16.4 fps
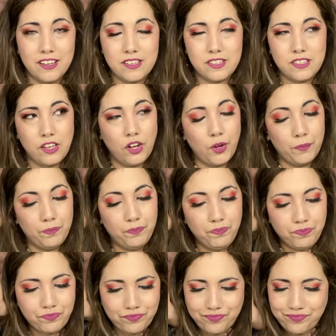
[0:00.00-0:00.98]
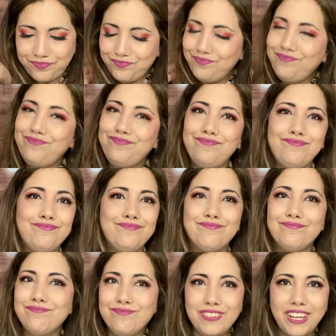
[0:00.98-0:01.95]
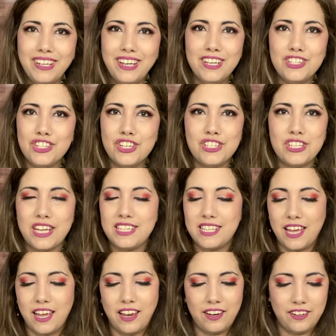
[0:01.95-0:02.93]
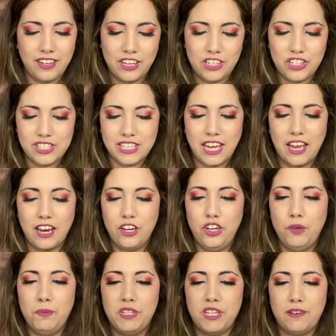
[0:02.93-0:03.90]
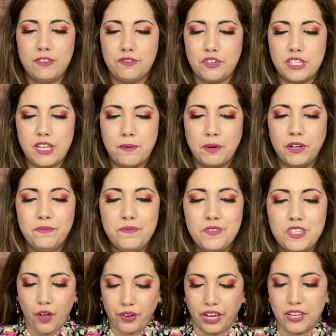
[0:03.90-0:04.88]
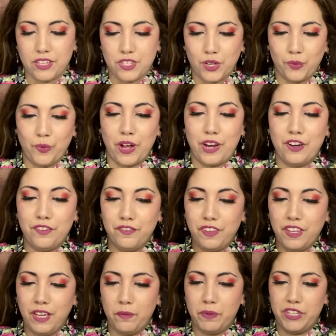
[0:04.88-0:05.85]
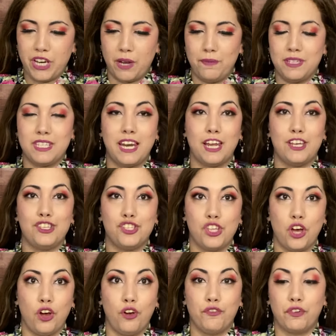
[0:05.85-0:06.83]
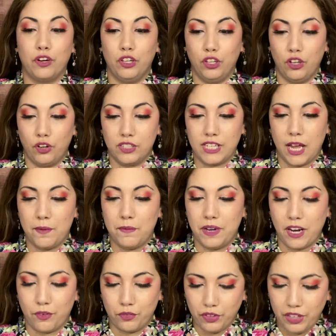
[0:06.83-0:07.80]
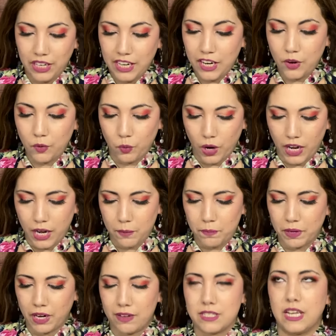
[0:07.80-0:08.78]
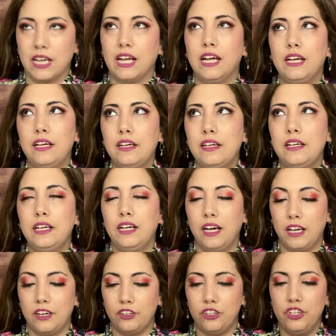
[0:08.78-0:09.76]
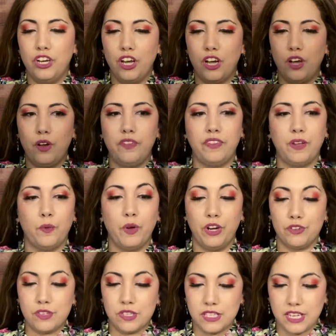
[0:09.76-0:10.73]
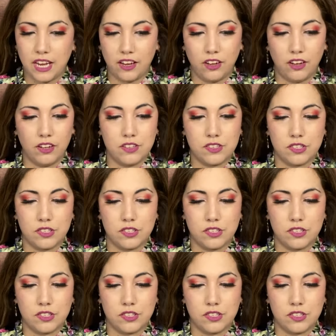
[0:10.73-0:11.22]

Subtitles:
So let's just get new pajamas for summer. Okay, so one of the pajamas that I saw for a long time and I really wanted, but I was like, I don't know. And they went on sale.